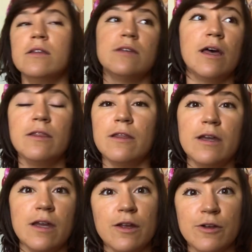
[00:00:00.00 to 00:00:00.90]

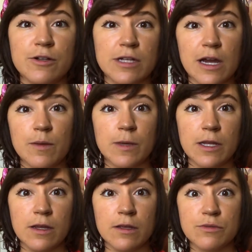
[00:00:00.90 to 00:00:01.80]
suddenly your
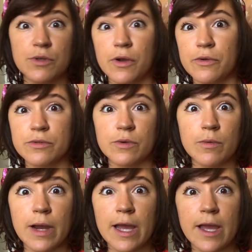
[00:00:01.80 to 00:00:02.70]
diabetes goes
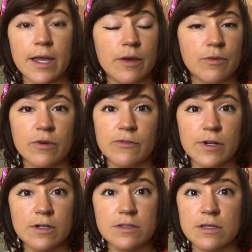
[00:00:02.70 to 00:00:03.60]
away, it
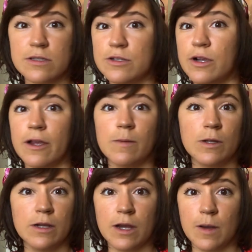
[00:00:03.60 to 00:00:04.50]
reverses, you're able
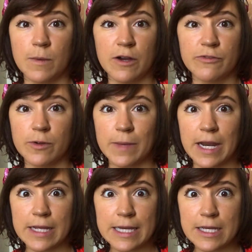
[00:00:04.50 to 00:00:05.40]
to come off your
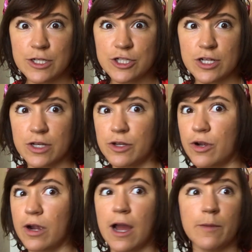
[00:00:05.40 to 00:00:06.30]
medication,
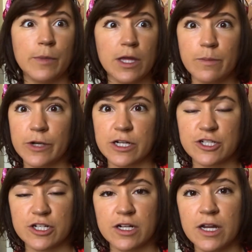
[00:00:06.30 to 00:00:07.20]
your high blood
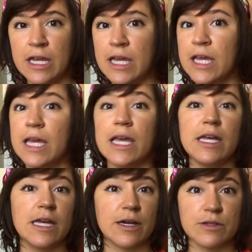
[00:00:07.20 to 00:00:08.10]
pressure,
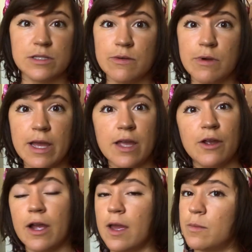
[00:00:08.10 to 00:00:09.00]
it goes away,
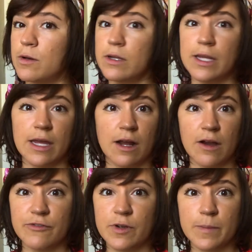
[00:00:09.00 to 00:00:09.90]
you're able to get
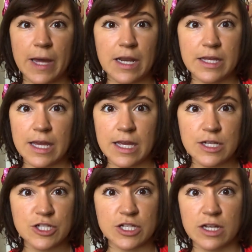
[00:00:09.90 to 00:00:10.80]
off your
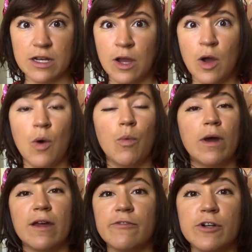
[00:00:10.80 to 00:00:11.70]
medication.
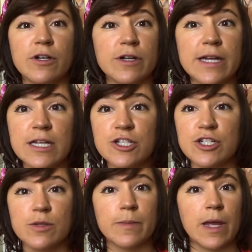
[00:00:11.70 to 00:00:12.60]
Whatever your
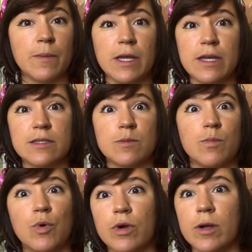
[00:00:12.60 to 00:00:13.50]
issue, maybe it's
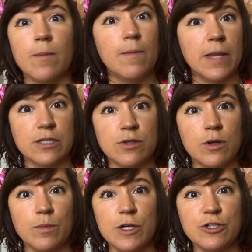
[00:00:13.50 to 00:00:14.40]
more
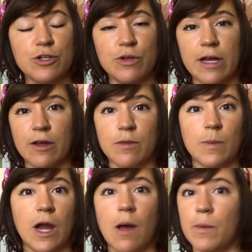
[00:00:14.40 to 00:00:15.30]
mental emotional health
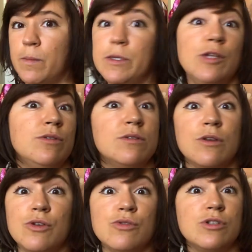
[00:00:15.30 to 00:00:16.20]
problem. You,
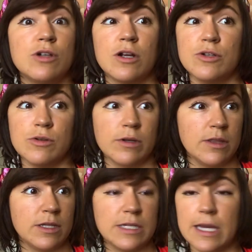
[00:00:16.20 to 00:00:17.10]
you start doing
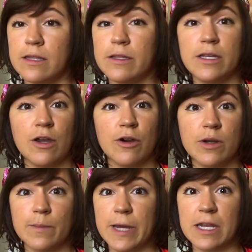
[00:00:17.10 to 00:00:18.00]
the daily
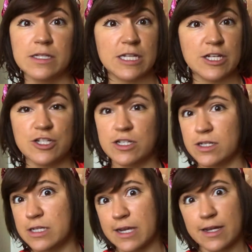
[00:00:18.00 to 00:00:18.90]
yoga,
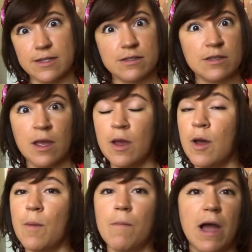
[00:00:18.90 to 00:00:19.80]
meditation, dance,
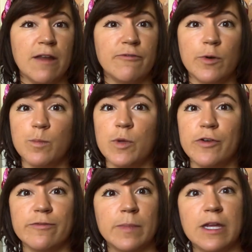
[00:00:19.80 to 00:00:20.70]
mindful
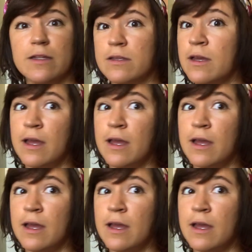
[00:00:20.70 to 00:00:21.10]
movement